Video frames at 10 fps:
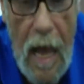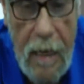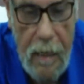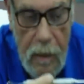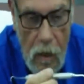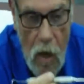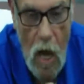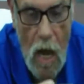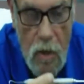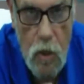I
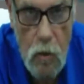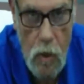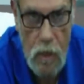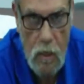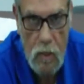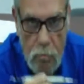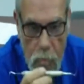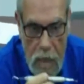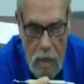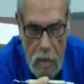cannot stress
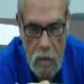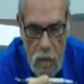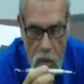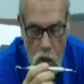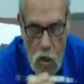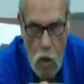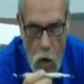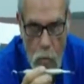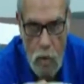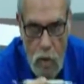maintenance and
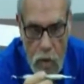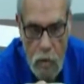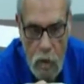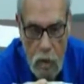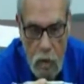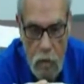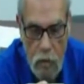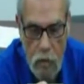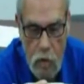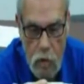sharpness of the end
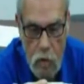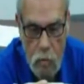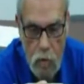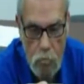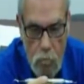of the instrument.